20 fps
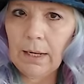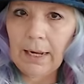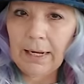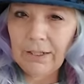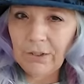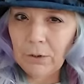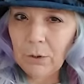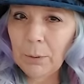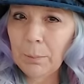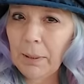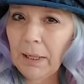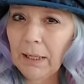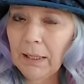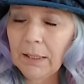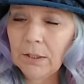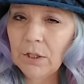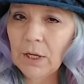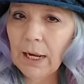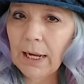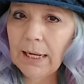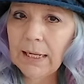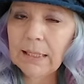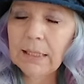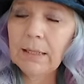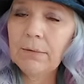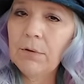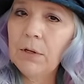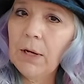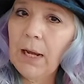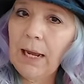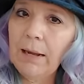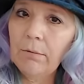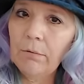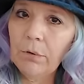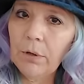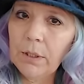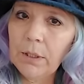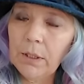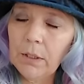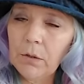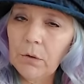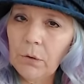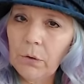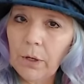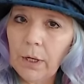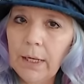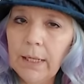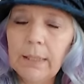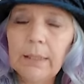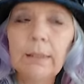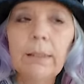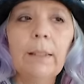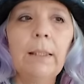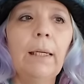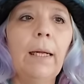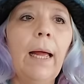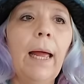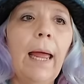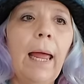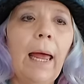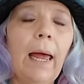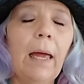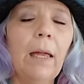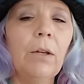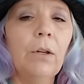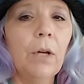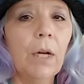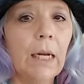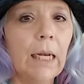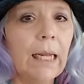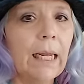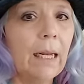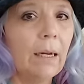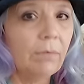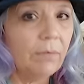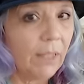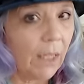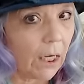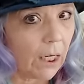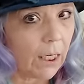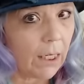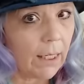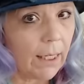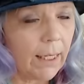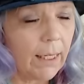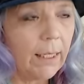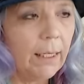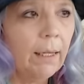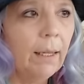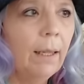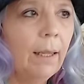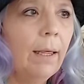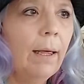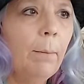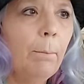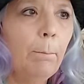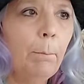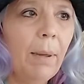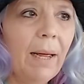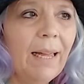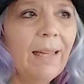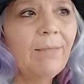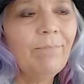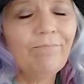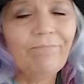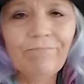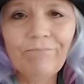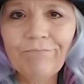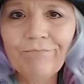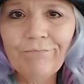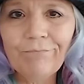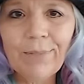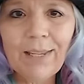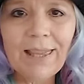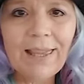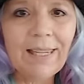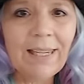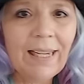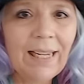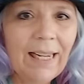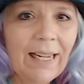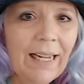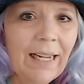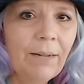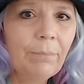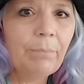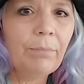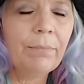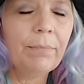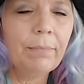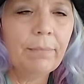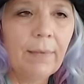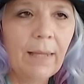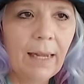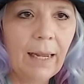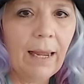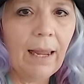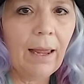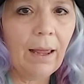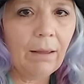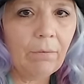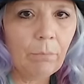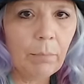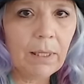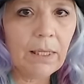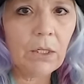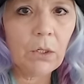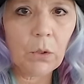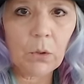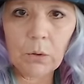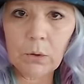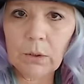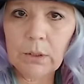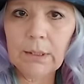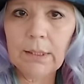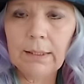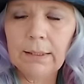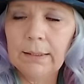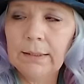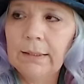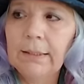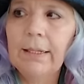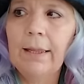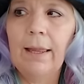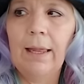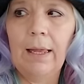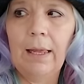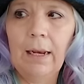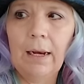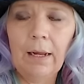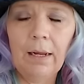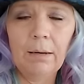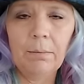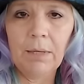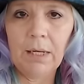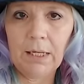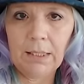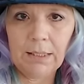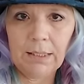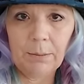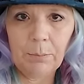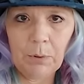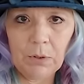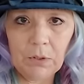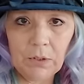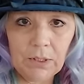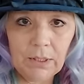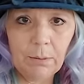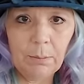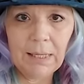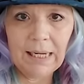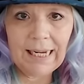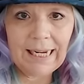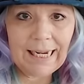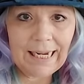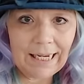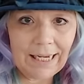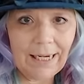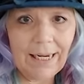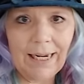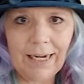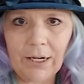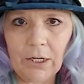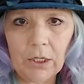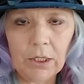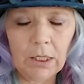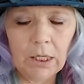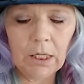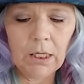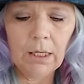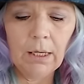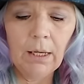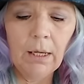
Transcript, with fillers: I do apologize if you came for a tutorial and you're gonna get a blog, but with the knee, I have been told that I'm not supposed to be in here.